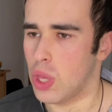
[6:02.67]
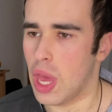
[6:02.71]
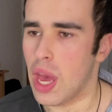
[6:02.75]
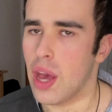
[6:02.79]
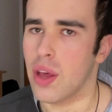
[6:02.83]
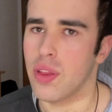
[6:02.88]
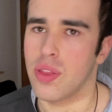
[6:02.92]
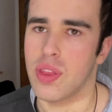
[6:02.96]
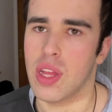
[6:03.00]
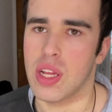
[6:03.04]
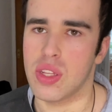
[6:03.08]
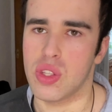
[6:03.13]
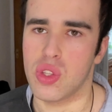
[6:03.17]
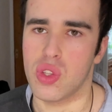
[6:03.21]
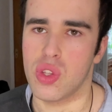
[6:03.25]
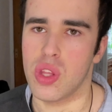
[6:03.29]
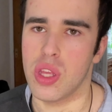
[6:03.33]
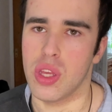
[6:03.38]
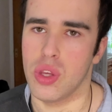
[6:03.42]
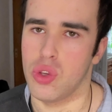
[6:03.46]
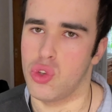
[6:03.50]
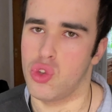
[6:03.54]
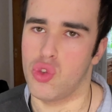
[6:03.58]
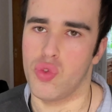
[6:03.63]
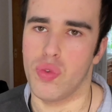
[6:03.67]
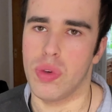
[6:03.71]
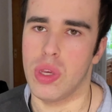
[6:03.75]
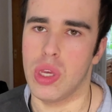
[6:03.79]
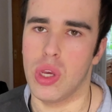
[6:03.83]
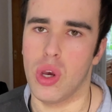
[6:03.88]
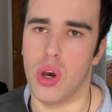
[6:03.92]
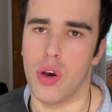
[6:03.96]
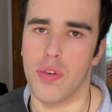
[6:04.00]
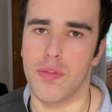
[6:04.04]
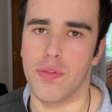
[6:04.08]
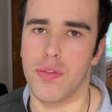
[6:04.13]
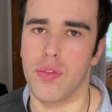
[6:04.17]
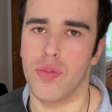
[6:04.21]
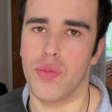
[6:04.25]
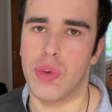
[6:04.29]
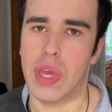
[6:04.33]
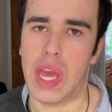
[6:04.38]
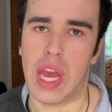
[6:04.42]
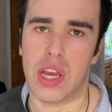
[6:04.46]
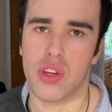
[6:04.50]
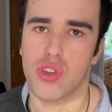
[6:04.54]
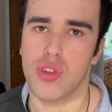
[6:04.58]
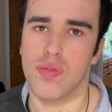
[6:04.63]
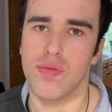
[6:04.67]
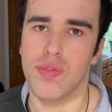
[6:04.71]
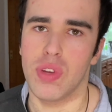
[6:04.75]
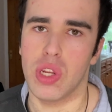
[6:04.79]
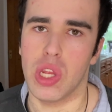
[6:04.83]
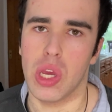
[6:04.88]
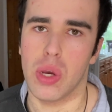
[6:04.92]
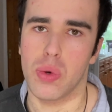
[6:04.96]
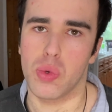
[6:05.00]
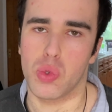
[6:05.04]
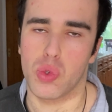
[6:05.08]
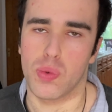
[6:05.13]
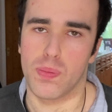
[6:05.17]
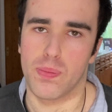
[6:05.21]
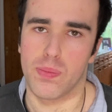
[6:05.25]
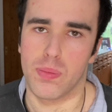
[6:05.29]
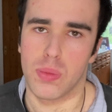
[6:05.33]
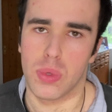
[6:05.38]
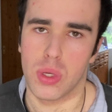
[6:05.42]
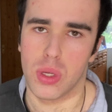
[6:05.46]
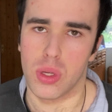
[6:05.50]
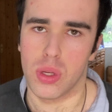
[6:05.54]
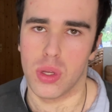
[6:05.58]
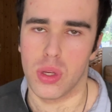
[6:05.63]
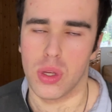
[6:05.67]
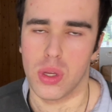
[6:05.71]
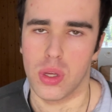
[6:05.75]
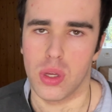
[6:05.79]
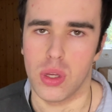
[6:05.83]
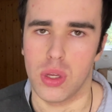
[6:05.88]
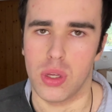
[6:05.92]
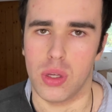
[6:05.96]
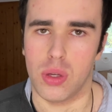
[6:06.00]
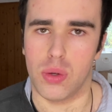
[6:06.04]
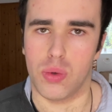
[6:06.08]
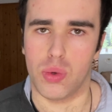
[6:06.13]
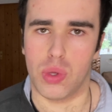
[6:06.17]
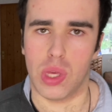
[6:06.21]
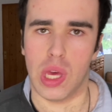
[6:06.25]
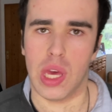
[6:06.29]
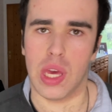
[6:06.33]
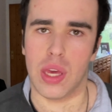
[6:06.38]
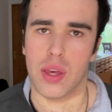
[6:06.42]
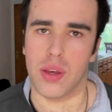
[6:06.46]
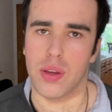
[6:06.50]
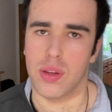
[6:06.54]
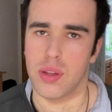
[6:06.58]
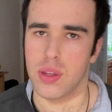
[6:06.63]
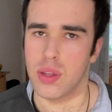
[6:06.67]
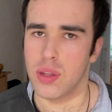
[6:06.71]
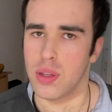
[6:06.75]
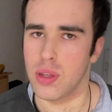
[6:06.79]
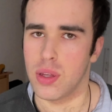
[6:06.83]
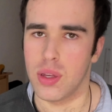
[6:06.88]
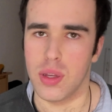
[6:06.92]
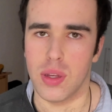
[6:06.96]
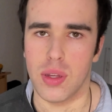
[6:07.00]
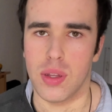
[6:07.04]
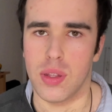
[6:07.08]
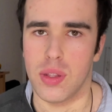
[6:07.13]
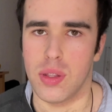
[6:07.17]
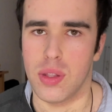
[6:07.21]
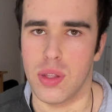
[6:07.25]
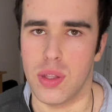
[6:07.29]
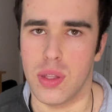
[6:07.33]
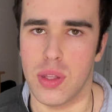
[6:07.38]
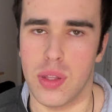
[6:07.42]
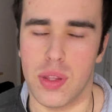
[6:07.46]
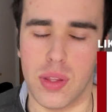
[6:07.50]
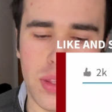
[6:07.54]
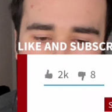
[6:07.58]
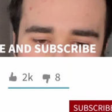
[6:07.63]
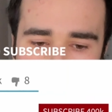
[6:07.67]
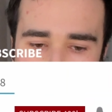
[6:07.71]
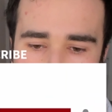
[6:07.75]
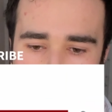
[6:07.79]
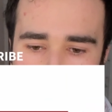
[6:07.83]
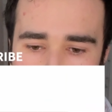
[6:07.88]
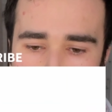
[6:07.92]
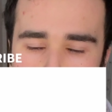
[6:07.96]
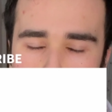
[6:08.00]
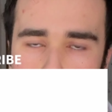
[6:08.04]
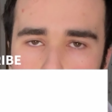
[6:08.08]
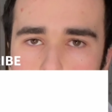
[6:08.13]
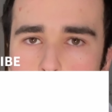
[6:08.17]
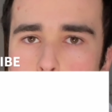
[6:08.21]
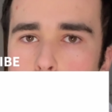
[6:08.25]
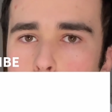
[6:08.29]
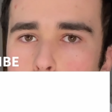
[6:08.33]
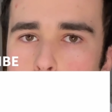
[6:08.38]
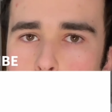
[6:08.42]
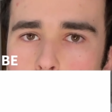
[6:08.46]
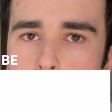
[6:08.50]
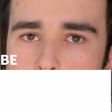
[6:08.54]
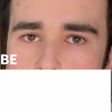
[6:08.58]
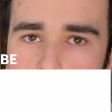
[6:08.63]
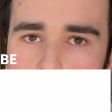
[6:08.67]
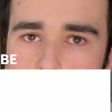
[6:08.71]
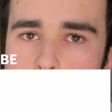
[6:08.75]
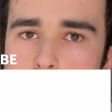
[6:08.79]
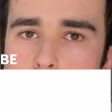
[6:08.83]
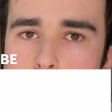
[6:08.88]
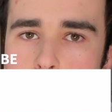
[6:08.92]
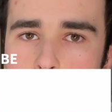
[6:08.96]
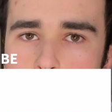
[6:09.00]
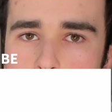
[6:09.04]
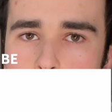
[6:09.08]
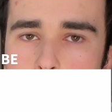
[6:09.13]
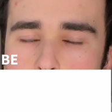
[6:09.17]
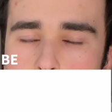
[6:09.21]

yeah, that's the history of reaction videos. Okay, thanks for watching this